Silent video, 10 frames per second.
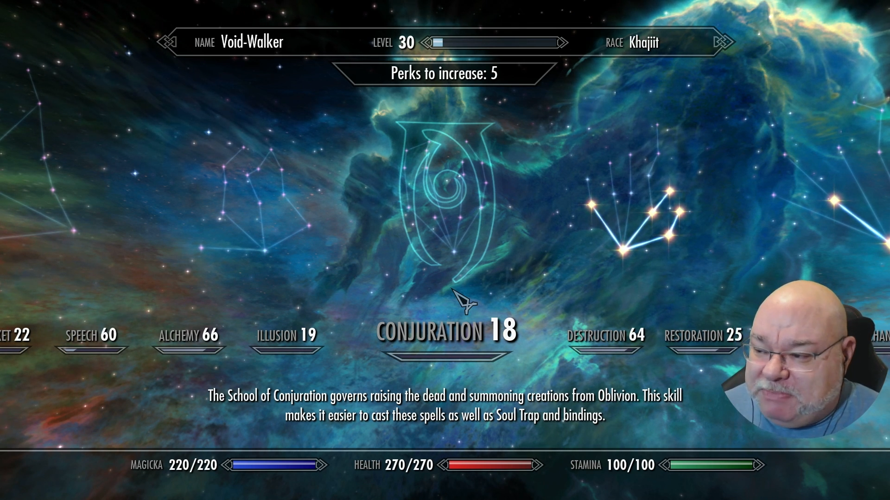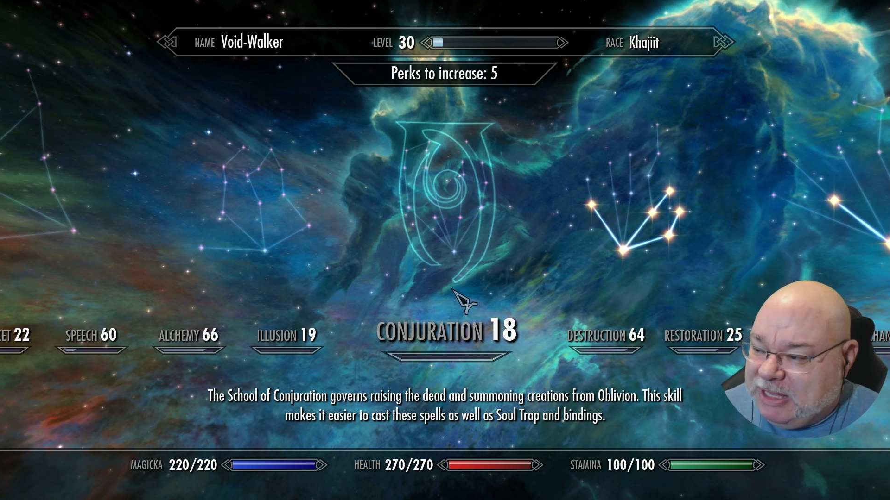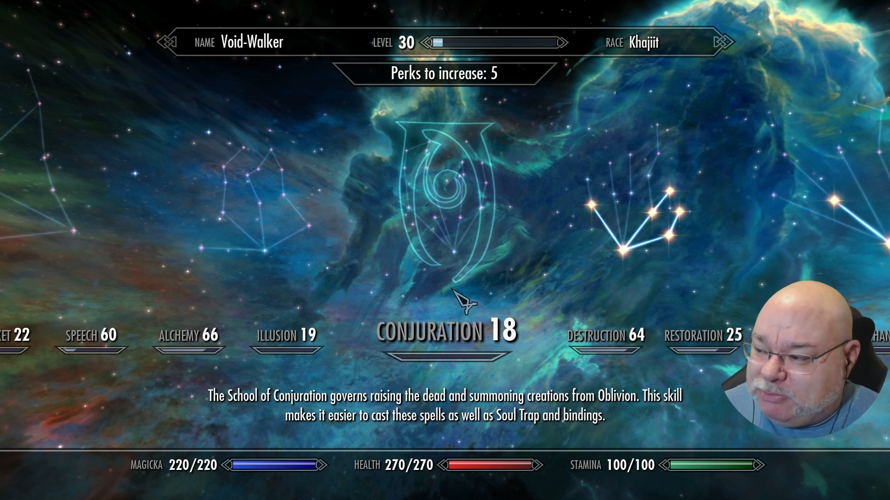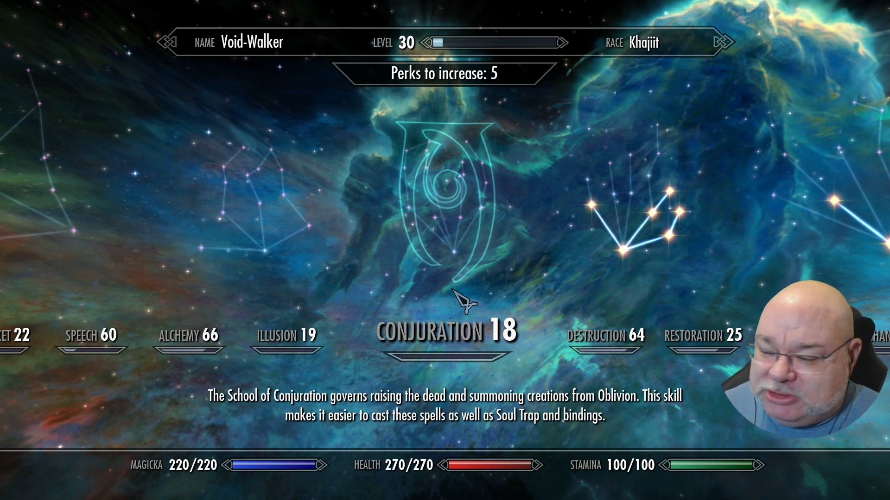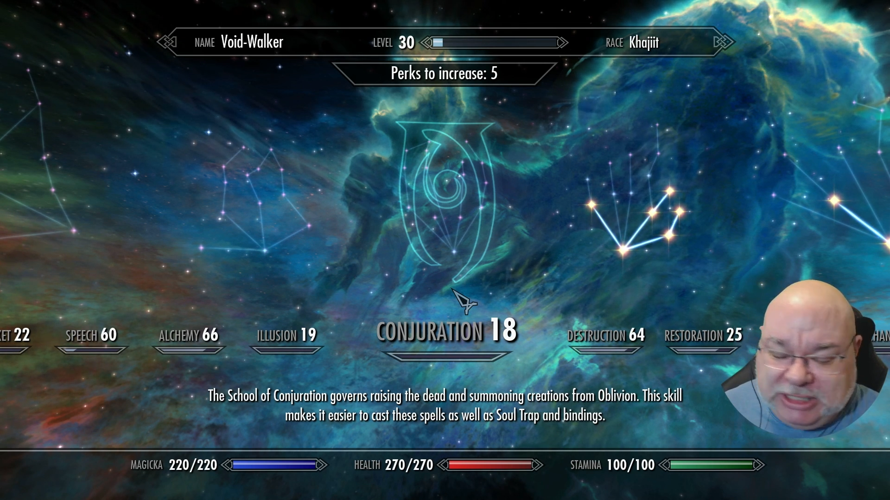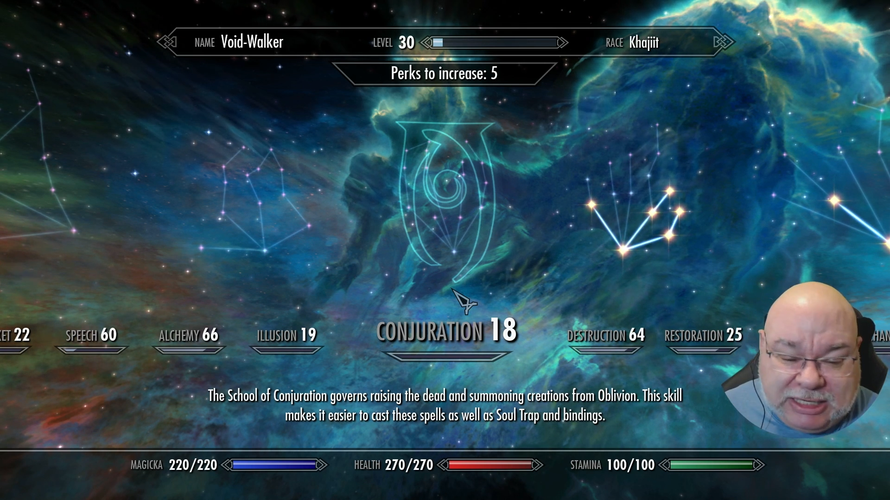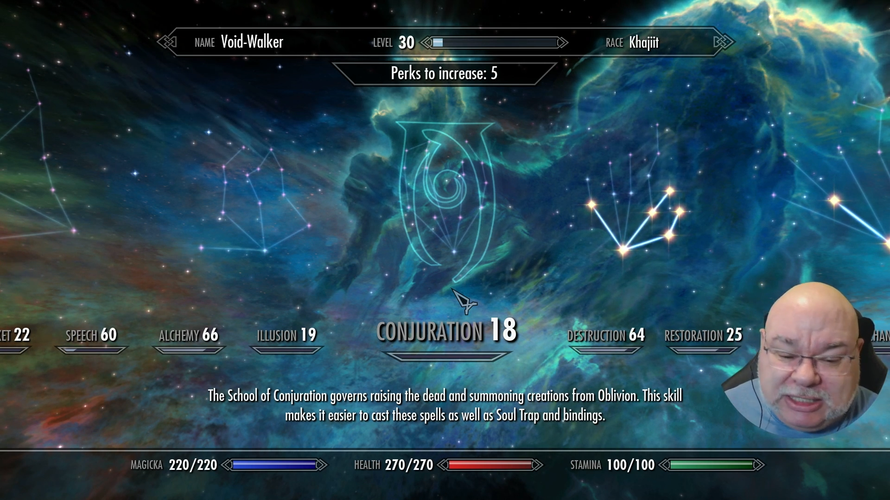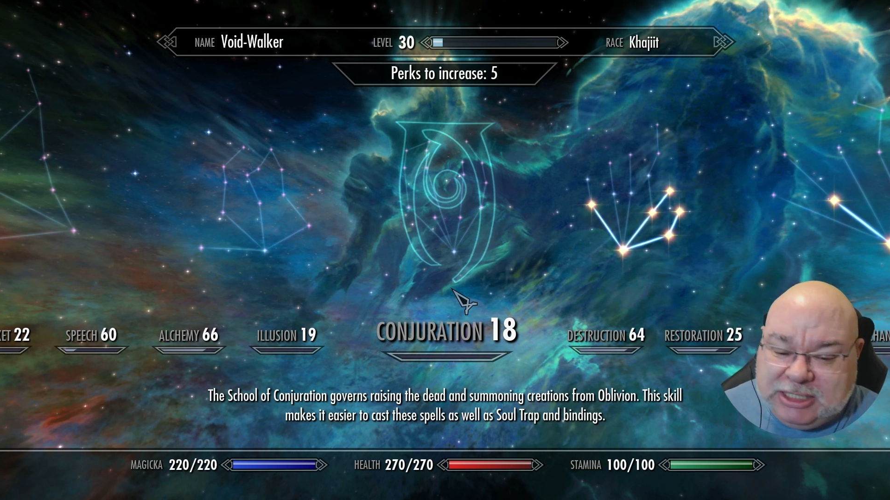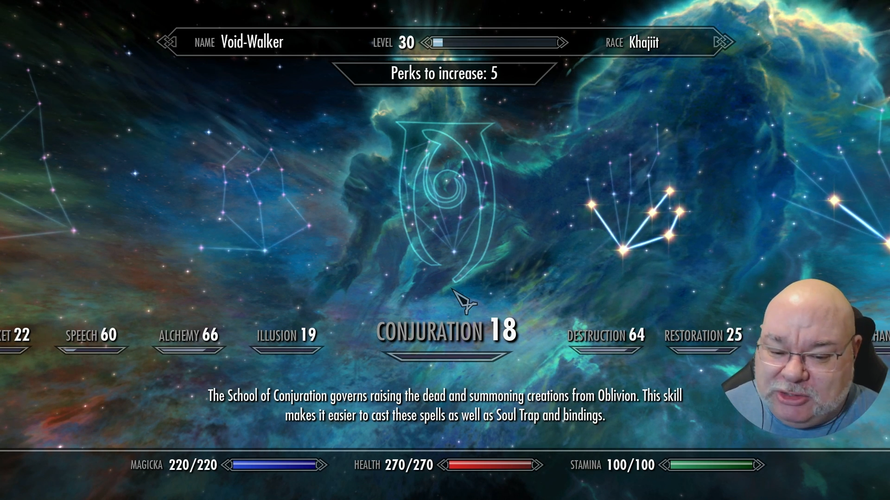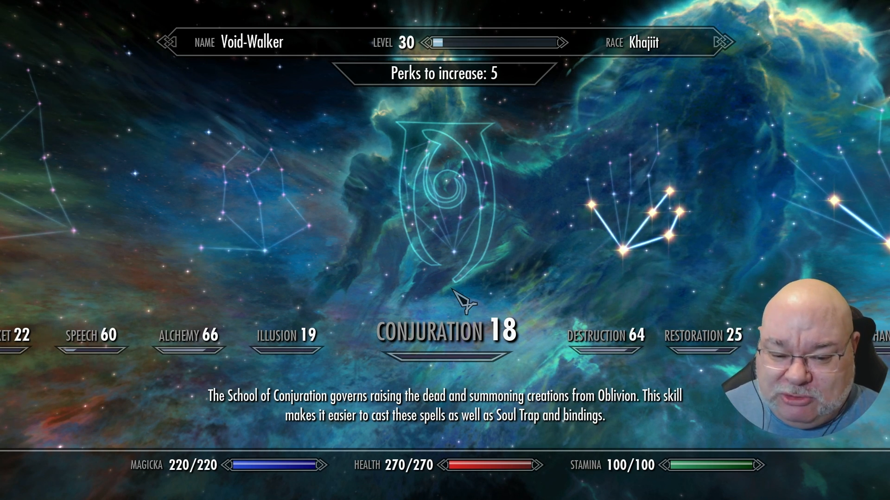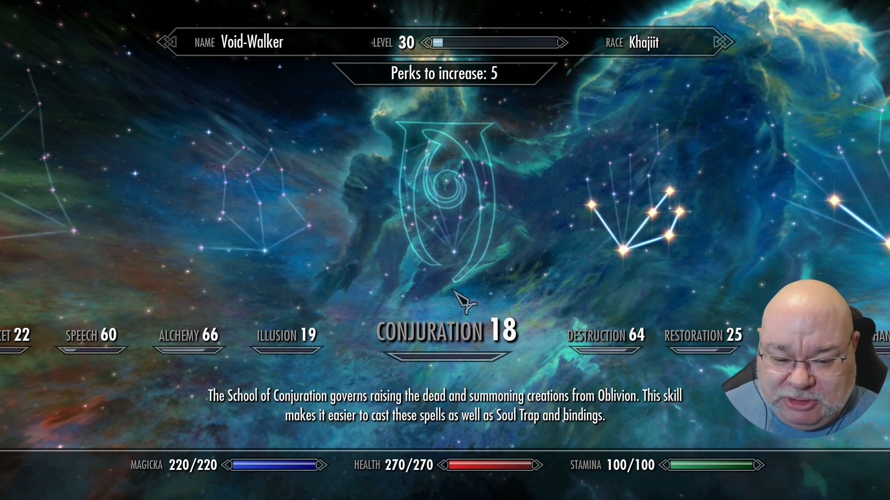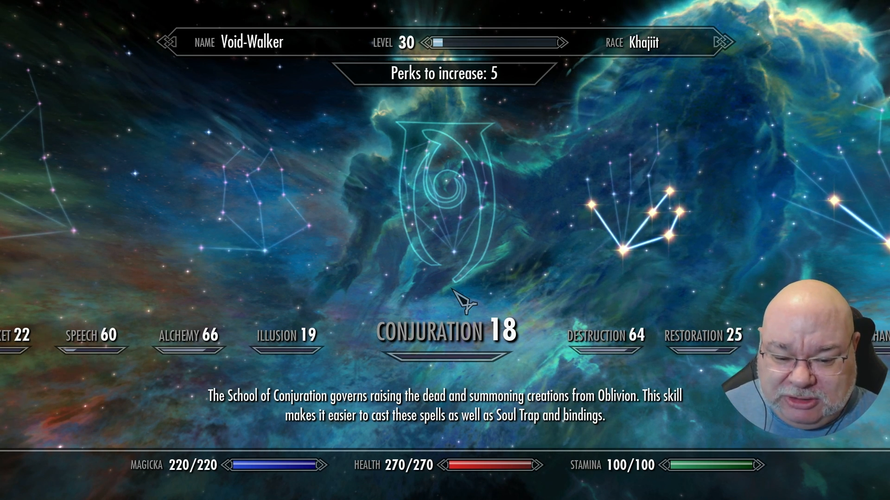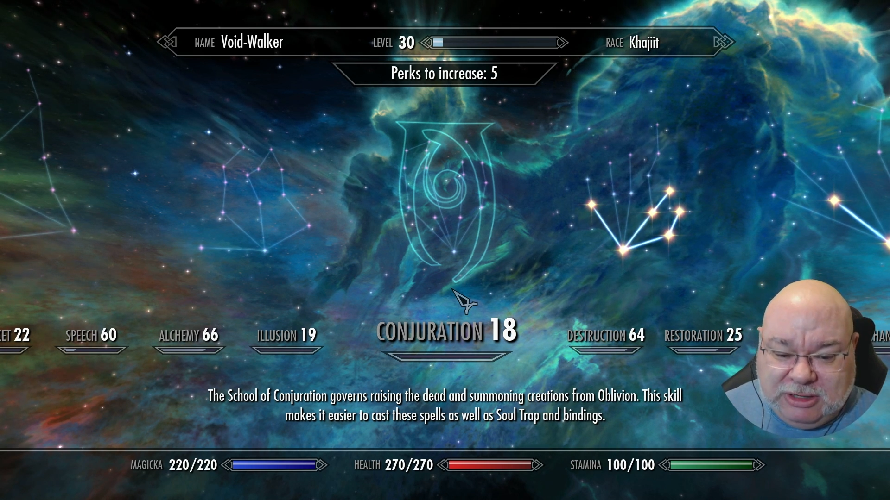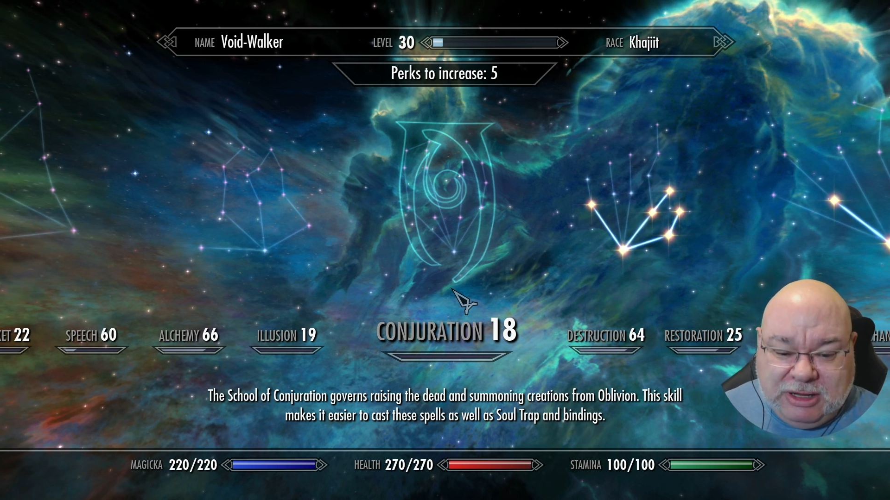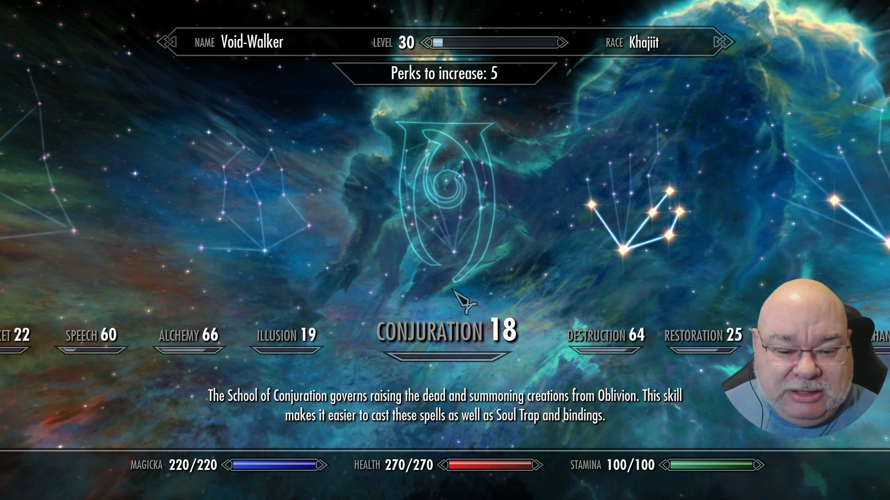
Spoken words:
people telling you that,